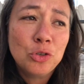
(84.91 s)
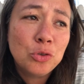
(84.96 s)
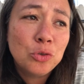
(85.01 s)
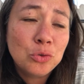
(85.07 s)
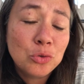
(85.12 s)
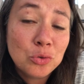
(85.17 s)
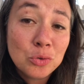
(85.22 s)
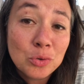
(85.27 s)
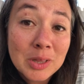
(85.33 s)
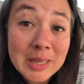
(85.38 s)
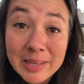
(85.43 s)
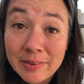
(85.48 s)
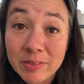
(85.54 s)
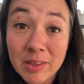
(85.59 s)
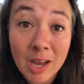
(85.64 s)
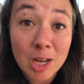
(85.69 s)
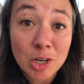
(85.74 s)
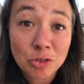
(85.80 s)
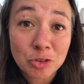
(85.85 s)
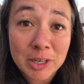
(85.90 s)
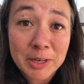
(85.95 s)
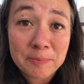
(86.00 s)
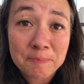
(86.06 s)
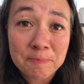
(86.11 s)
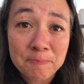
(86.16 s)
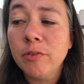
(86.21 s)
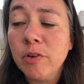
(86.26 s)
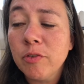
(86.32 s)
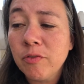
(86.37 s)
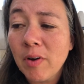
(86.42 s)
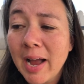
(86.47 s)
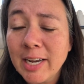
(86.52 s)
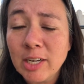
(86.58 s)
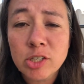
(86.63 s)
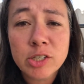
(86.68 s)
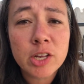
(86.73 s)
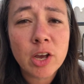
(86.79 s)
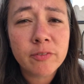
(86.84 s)
to leave the country. So if you
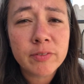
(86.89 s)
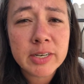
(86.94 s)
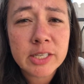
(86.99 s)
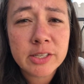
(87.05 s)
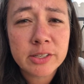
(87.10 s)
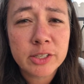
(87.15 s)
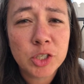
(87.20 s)
find yourself in a